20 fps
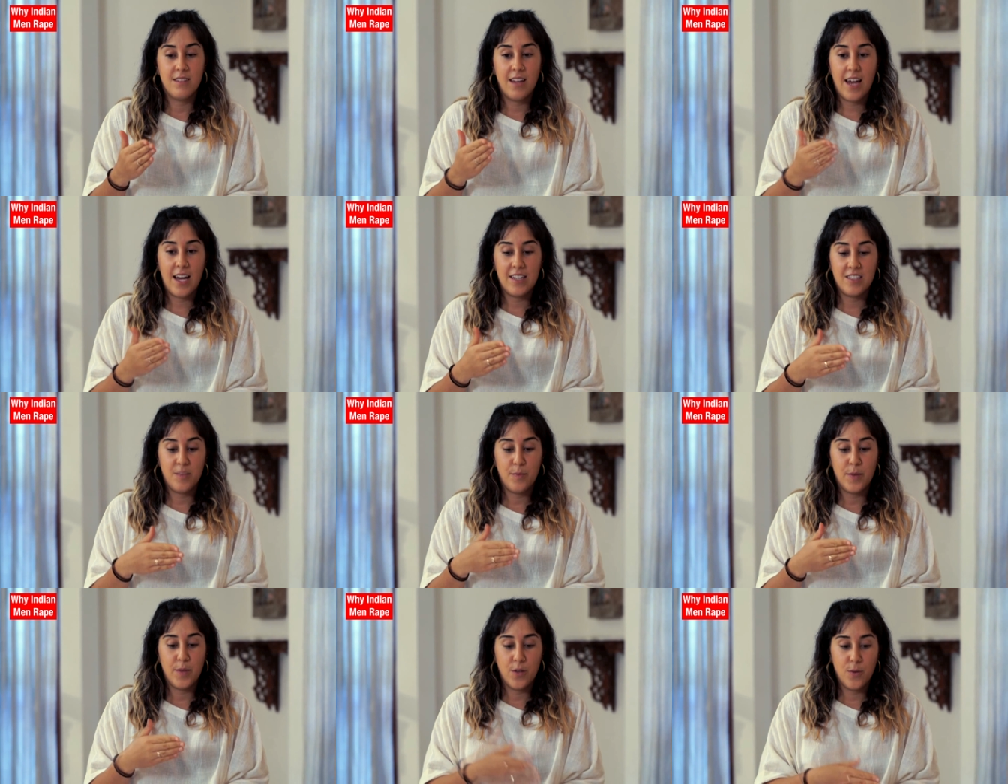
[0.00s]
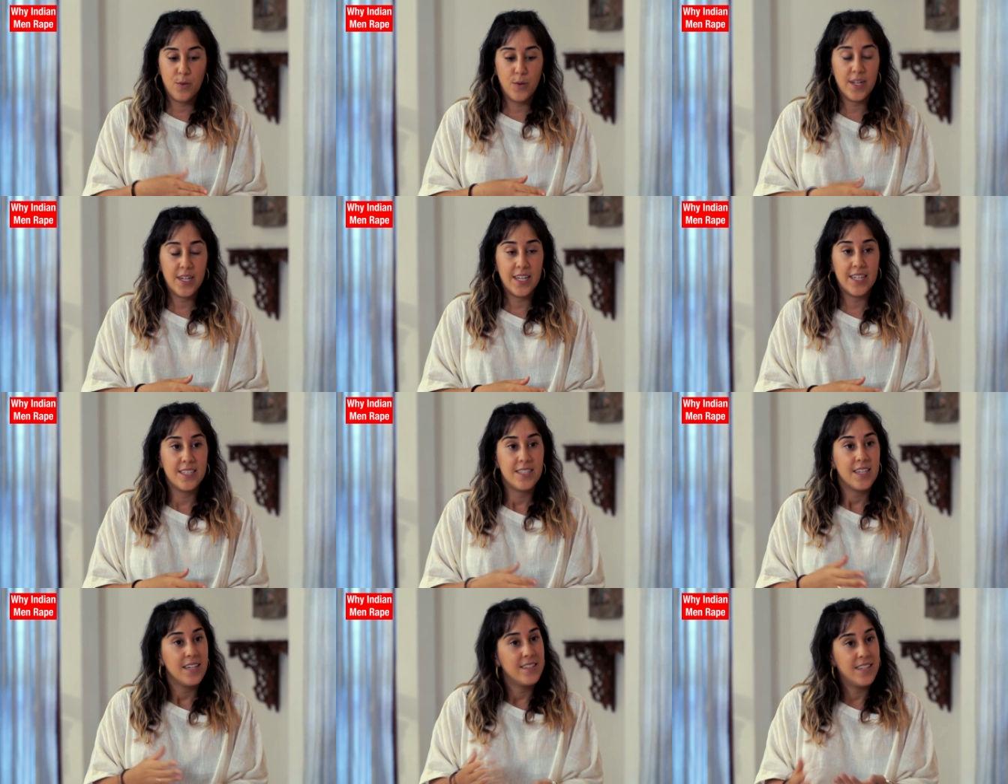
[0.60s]
asked me who it
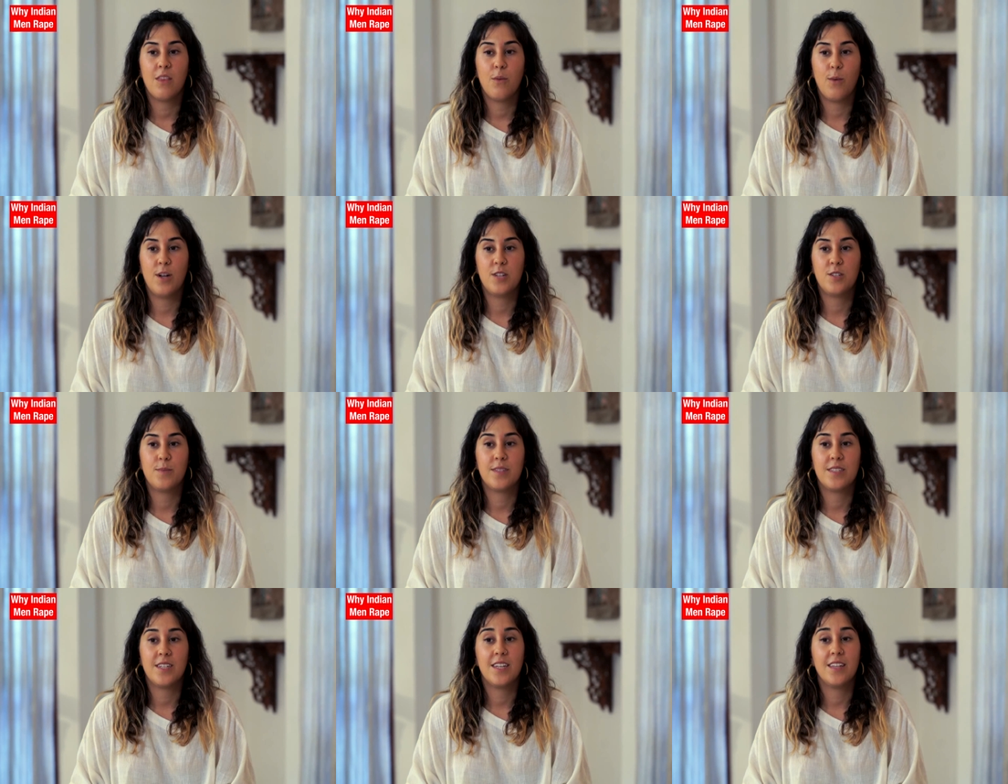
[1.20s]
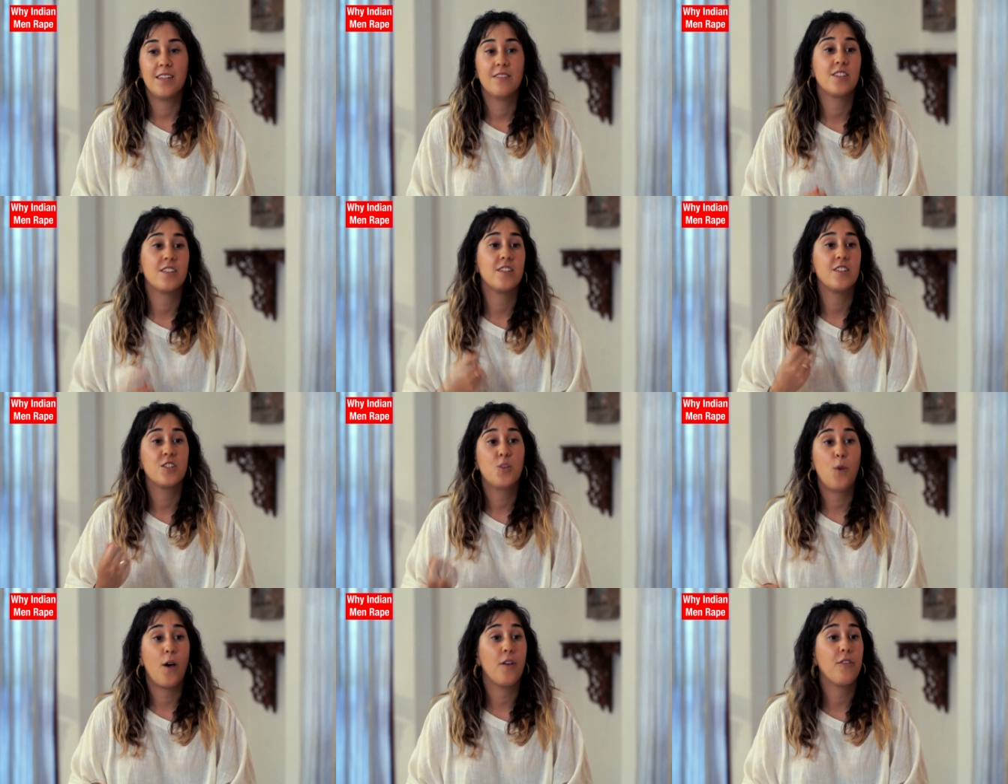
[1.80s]
is. The watchman said he lives on
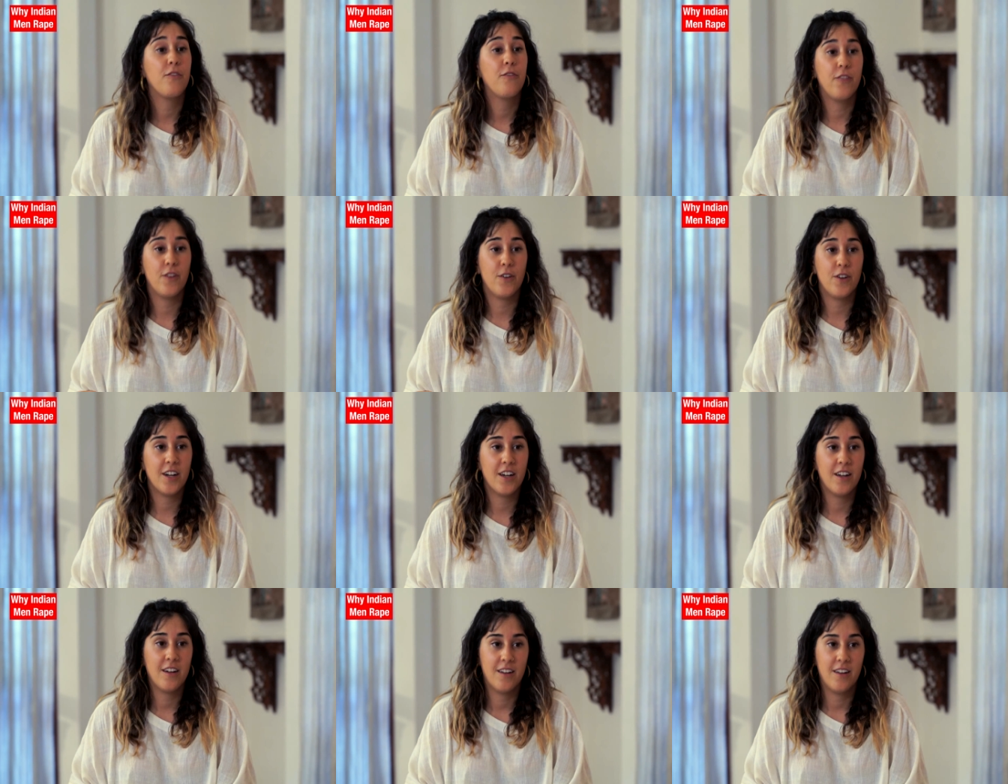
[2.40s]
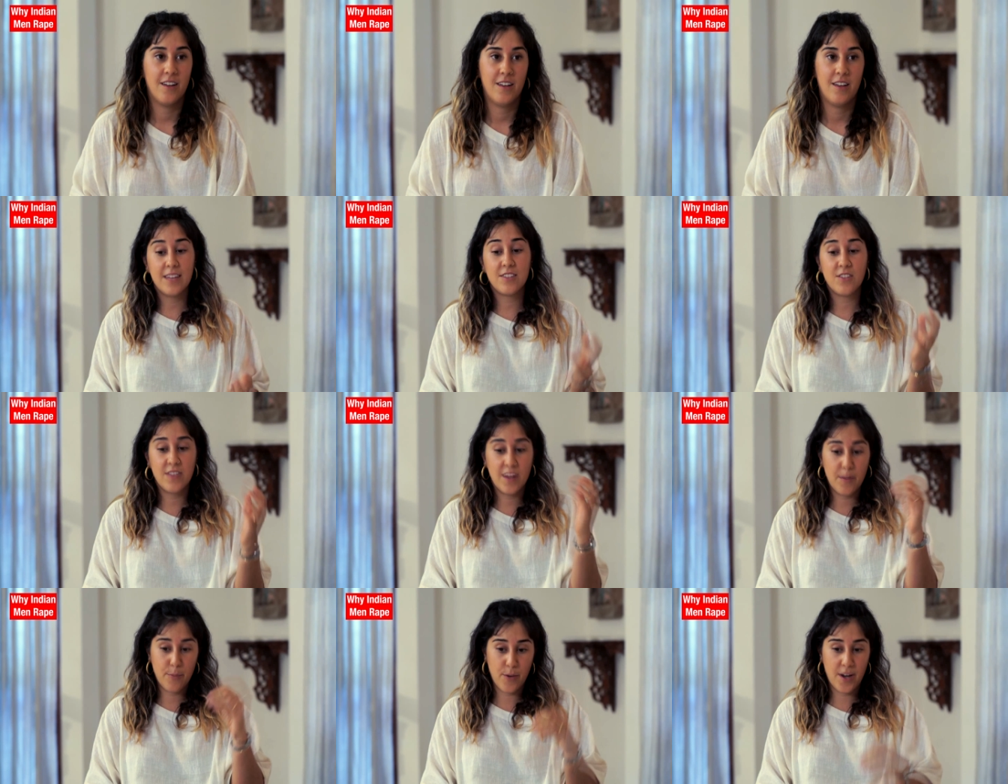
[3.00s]
the 12th floor. And
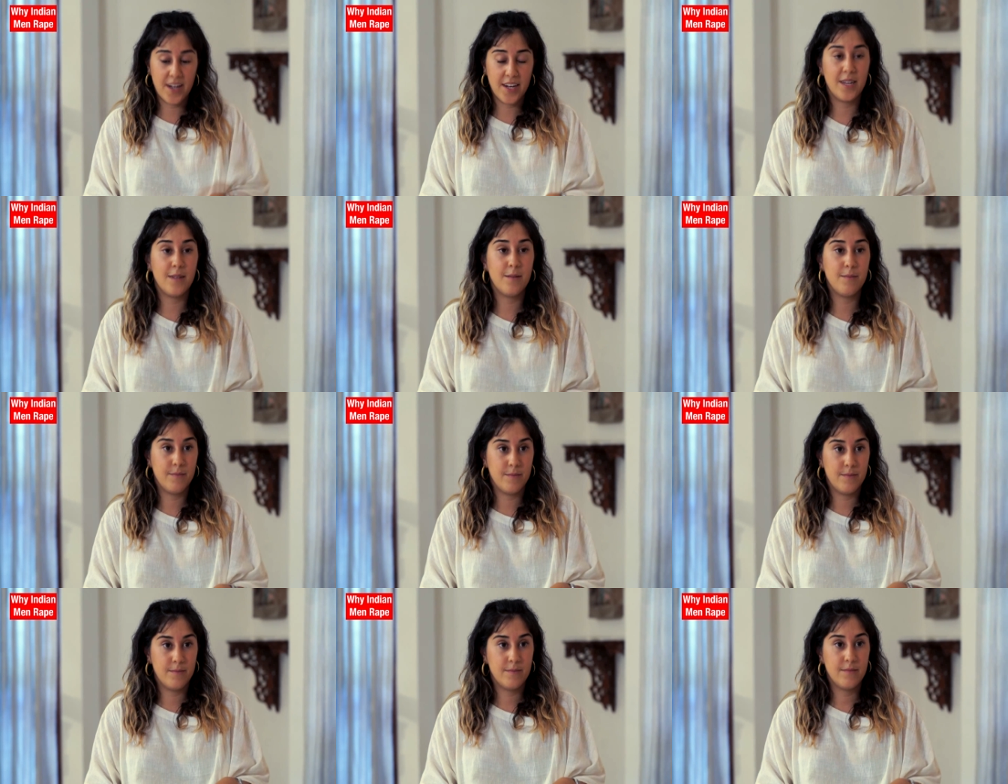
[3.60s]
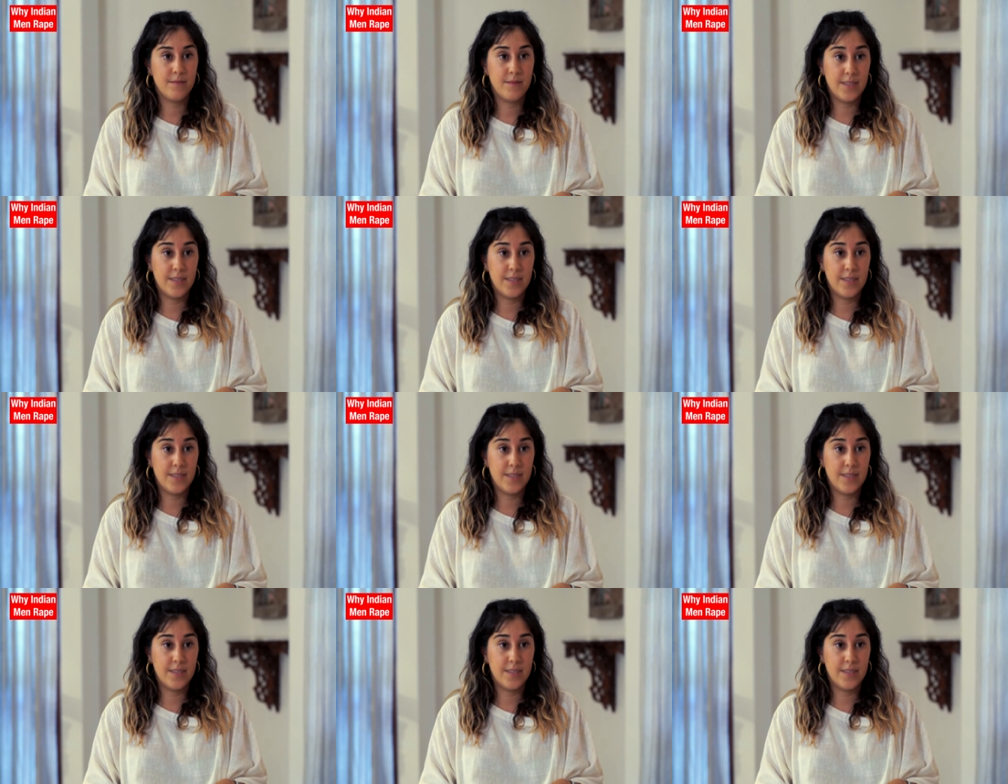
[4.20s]
so they brought him